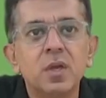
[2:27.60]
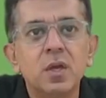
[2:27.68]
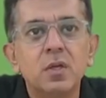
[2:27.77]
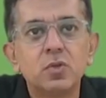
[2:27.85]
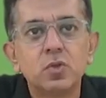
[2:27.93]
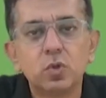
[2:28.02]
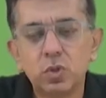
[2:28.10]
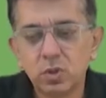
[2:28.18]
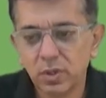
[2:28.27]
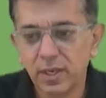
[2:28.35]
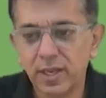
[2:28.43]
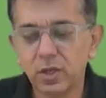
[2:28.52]
So
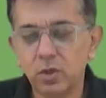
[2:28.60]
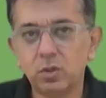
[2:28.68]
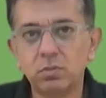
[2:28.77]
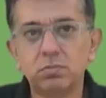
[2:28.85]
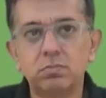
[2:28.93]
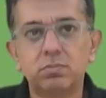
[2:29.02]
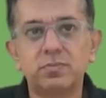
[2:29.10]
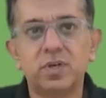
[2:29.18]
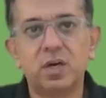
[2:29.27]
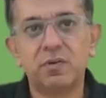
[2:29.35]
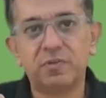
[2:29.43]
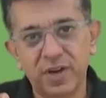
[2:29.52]
like, you know,
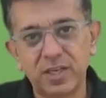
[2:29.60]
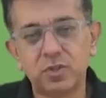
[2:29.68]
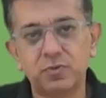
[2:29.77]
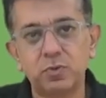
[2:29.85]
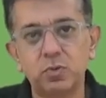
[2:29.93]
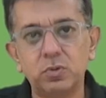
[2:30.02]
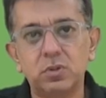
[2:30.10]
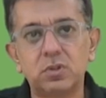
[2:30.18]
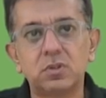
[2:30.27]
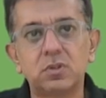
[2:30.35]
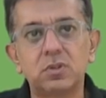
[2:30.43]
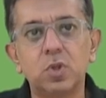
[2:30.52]
Fresh Foods